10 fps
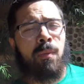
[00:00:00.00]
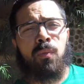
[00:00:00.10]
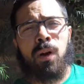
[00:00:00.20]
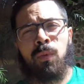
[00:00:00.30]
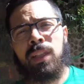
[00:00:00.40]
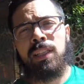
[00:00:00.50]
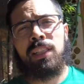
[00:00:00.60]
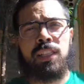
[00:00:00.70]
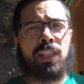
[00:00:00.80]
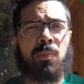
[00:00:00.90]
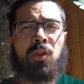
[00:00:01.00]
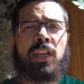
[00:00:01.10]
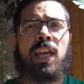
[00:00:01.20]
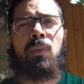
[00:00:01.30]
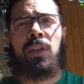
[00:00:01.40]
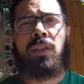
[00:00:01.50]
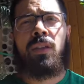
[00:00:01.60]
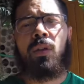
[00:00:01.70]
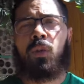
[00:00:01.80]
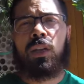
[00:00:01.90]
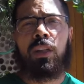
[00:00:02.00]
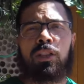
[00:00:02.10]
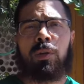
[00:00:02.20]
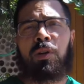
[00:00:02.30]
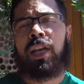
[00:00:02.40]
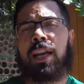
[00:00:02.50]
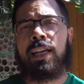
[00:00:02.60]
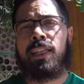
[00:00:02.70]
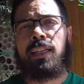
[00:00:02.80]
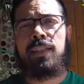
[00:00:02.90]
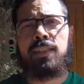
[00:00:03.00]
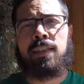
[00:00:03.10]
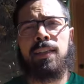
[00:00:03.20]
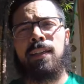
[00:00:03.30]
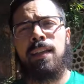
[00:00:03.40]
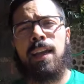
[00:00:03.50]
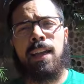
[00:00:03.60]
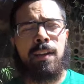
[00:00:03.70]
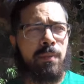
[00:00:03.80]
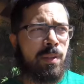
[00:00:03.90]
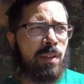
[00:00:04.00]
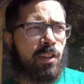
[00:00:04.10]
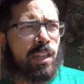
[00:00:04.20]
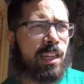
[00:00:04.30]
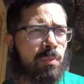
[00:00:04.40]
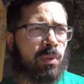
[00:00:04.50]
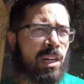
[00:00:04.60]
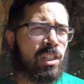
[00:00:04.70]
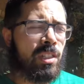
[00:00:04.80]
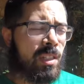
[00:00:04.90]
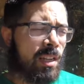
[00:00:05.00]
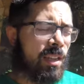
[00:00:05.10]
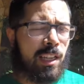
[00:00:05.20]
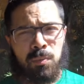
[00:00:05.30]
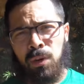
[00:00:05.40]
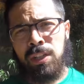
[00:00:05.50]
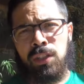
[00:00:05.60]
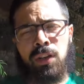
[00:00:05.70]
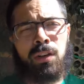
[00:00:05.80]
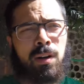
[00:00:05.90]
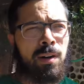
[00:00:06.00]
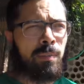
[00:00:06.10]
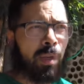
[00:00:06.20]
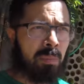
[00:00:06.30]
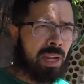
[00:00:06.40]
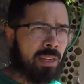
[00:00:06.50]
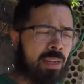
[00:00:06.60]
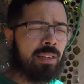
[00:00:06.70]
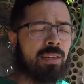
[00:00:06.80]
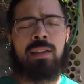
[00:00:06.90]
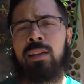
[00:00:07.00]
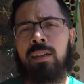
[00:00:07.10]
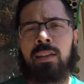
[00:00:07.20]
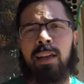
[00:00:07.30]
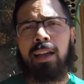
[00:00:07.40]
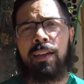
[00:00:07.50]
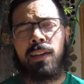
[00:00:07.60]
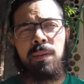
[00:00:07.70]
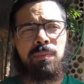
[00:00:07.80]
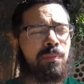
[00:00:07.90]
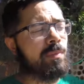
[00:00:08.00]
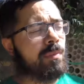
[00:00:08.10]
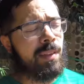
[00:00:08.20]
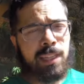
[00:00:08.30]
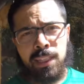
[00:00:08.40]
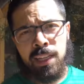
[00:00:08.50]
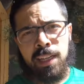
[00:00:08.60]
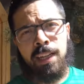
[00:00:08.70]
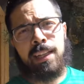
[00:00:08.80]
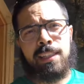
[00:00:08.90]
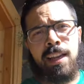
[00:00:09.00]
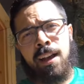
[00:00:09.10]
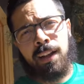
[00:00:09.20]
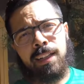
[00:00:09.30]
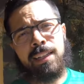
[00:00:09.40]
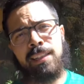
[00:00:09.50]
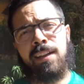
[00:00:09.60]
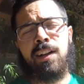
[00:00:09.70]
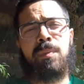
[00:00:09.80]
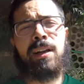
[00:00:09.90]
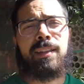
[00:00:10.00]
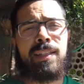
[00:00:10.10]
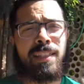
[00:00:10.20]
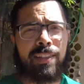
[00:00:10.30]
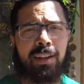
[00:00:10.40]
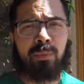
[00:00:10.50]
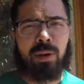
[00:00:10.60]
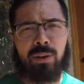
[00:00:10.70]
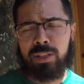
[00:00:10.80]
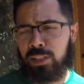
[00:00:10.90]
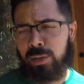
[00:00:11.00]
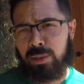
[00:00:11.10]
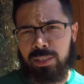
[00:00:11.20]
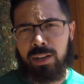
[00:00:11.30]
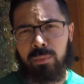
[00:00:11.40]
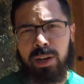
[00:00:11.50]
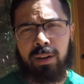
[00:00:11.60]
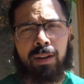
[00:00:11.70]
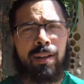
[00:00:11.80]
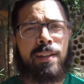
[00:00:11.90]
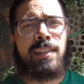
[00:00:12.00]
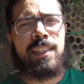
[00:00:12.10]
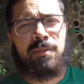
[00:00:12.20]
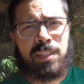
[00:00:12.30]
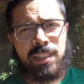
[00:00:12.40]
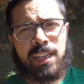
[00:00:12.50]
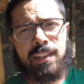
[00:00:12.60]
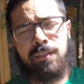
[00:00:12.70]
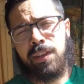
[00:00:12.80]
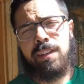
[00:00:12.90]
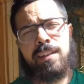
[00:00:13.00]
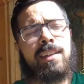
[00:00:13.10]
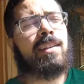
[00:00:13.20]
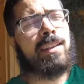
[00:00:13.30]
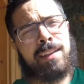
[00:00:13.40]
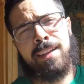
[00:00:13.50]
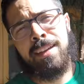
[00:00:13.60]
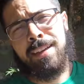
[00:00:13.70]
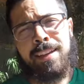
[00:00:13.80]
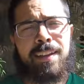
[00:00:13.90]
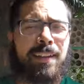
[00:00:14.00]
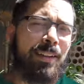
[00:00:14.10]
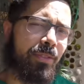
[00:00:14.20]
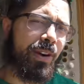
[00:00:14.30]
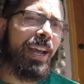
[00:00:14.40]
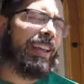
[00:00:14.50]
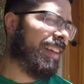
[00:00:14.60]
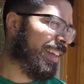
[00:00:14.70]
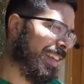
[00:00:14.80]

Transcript: willing to just communicate with others, communicate ideas, and you can express your opinion, and let's talk about this. Let's talk about Earthships. Talk about self-sustained living. All right.